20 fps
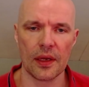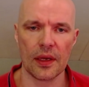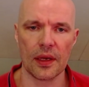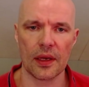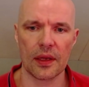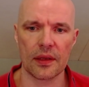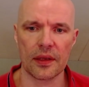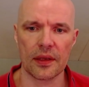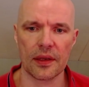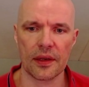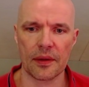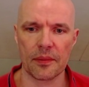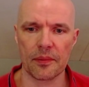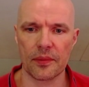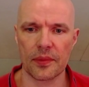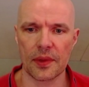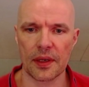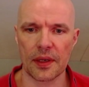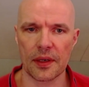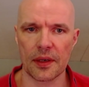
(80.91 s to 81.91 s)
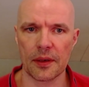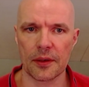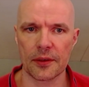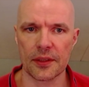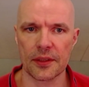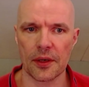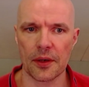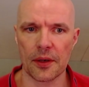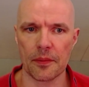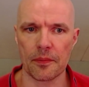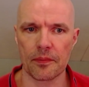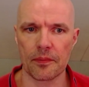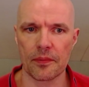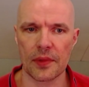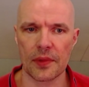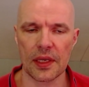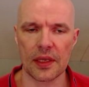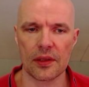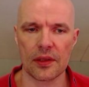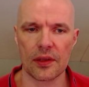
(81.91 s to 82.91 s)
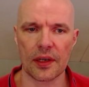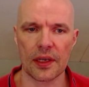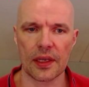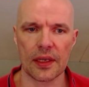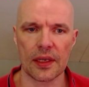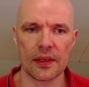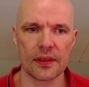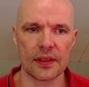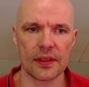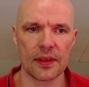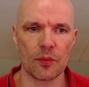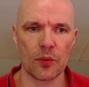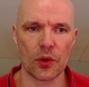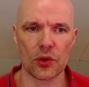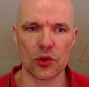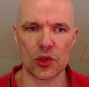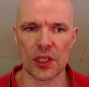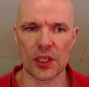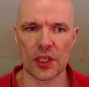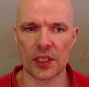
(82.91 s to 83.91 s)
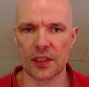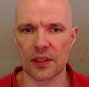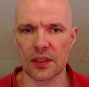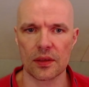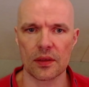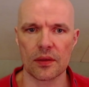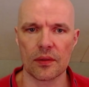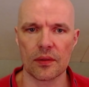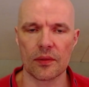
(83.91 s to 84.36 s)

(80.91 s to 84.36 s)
And here there's e3, simple chess.